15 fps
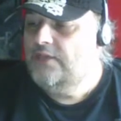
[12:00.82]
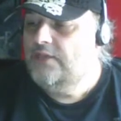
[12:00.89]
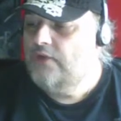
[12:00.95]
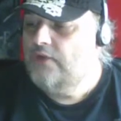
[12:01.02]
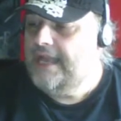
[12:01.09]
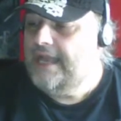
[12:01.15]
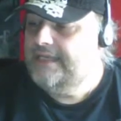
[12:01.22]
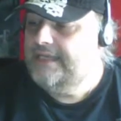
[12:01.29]

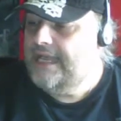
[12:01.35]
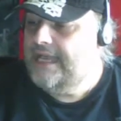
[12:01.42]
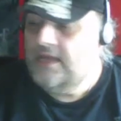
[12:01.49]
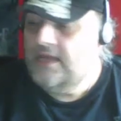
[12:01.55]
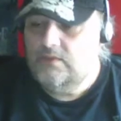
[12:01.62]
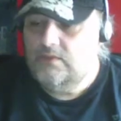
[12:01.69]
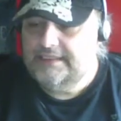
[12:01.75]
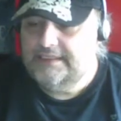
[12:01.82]
track
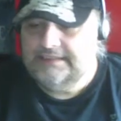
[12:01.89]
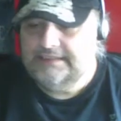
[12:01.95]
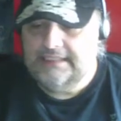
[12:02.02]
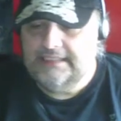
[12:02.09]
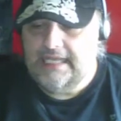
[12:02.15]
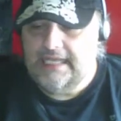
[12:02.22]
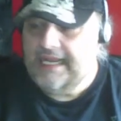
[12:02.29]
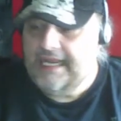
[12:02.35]
down, what is
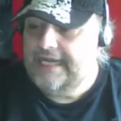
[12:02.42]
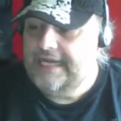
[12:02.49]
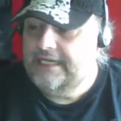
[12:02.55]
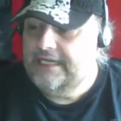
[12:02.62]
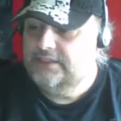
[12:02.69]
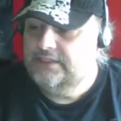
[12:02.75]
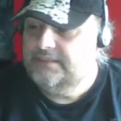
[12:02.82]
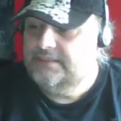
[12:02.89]
it? I got it
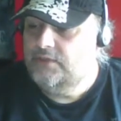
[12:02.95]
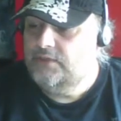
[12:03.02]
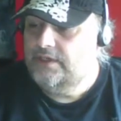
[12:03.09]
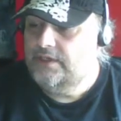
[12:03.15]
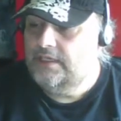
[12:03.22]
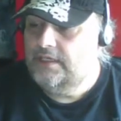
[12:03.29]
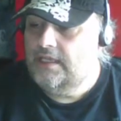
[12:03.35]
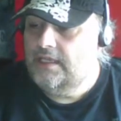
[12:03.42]
here
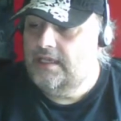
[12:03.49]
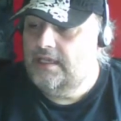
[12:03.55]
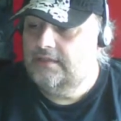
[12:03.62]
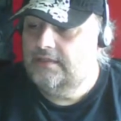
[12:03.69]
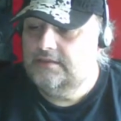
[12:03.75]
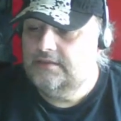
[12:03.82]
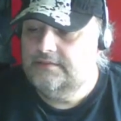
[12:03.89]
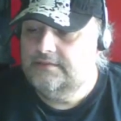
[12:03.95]
somewhere.
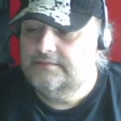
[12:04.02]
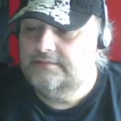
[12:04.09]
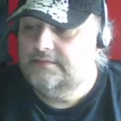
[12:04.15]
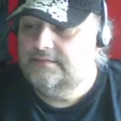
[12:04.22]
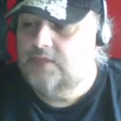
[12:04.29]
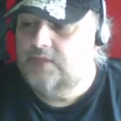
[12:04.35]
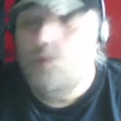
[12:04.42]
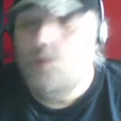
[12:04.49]

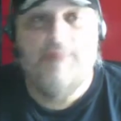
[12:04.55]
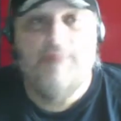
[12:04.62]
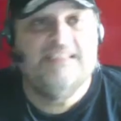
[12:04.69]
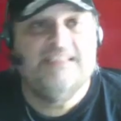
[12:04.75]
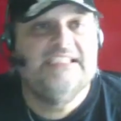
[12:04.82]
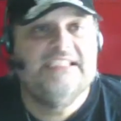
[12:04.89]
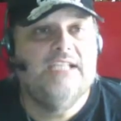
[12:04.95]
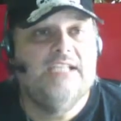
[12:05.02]
A
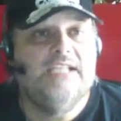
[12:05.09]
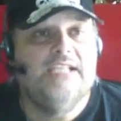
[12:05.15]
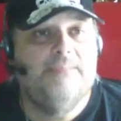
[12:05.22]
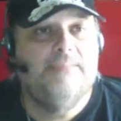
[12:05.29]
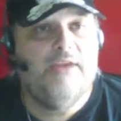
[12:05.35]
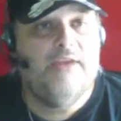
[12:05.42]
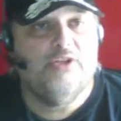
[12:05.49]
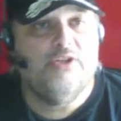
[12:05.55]
weapons
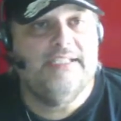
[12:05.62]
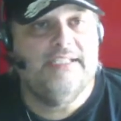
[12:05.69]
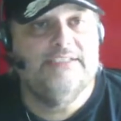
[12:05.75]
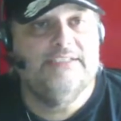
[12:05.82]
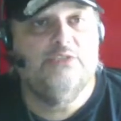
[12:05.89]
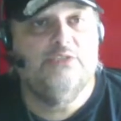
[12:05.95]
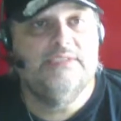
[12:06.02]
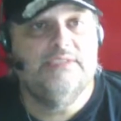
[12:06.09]

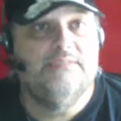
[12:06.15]
specialist who is